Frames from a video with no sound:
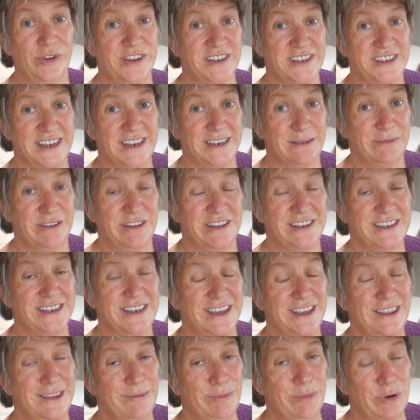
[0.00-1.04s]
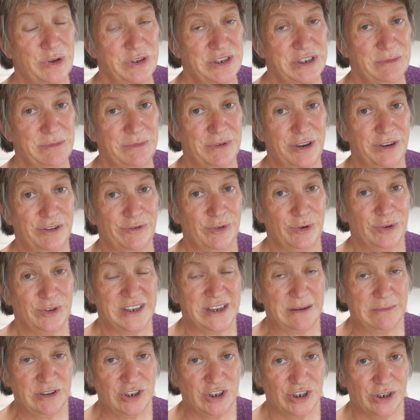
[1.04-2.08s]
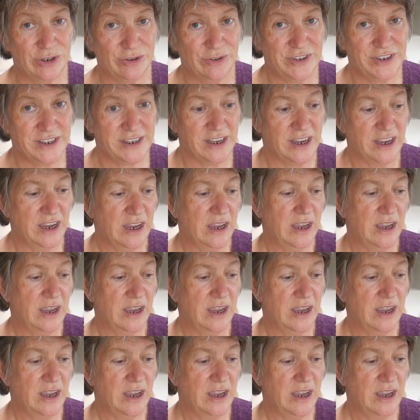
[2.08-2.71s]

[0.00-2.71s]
the sediment in the bottom of your demijohns.